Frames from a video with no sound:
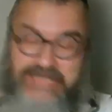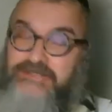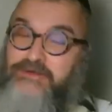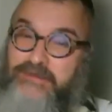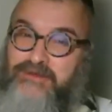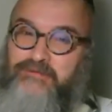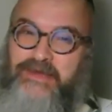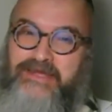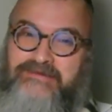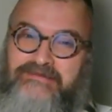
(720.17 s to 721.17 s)
shtetl
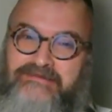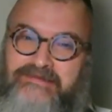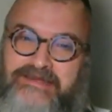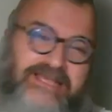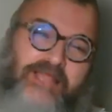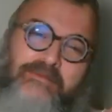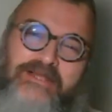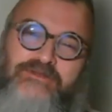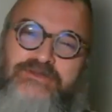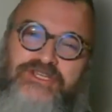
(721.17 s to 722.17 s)
milkman, it's all
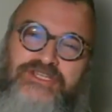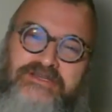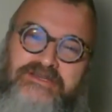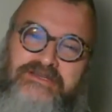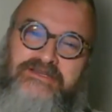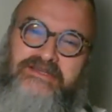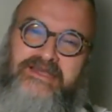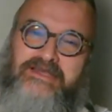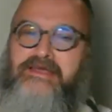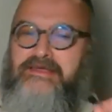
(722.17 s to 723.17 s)
about tradition,
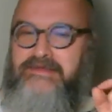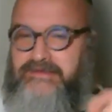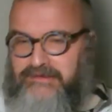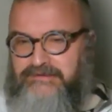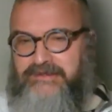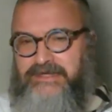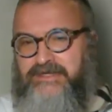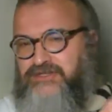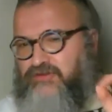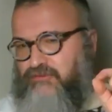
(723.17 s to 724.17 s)

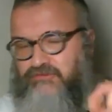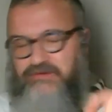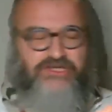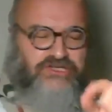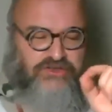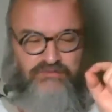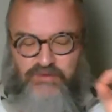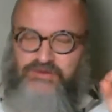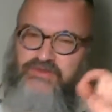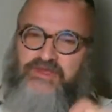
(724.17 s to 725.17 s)
yielding to the
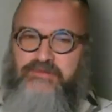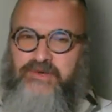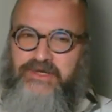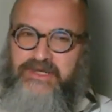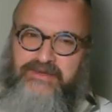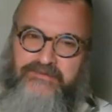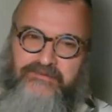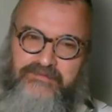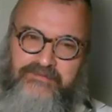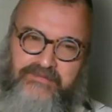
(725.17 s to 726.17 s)
rigid rules of the community.
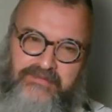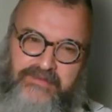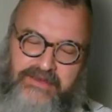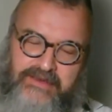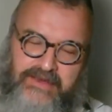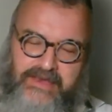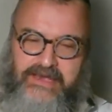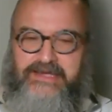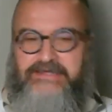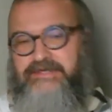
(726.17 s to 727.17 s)

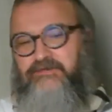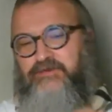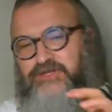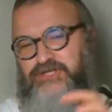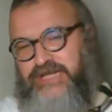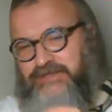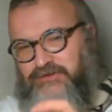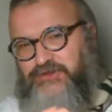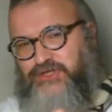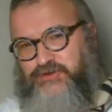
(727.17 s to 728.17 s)
You see, for the
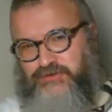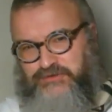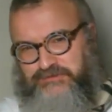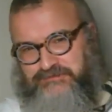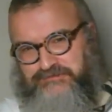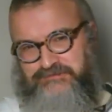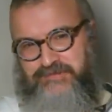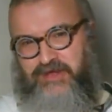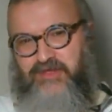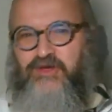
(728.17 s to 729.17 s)
shtetl Jew,
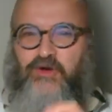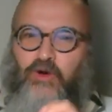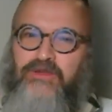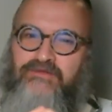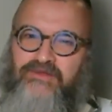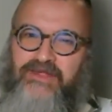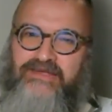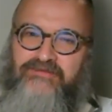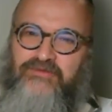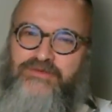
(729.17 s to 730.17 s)
the goal of
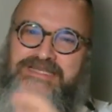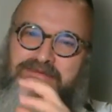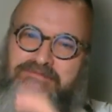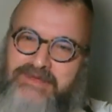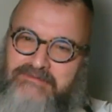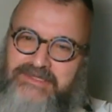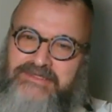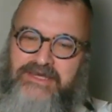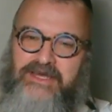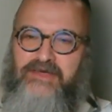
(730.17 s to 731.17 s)
life was
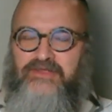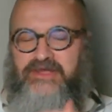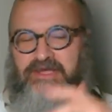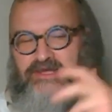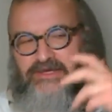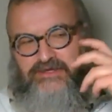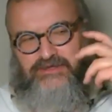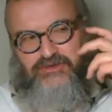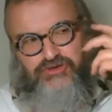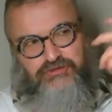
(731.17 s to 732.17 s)
commitment
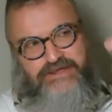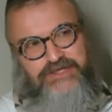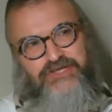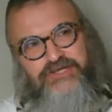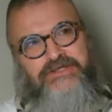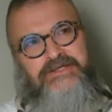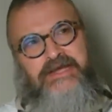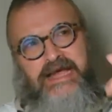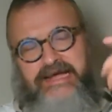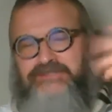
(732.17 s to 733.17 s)
to
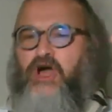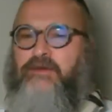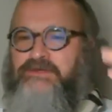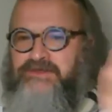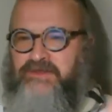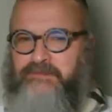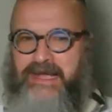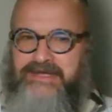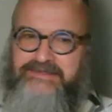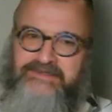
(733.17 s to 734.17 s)
traditions and dogmas of the
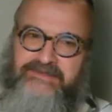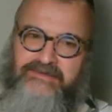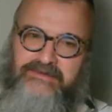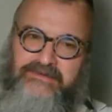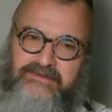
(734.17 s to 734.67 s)
past.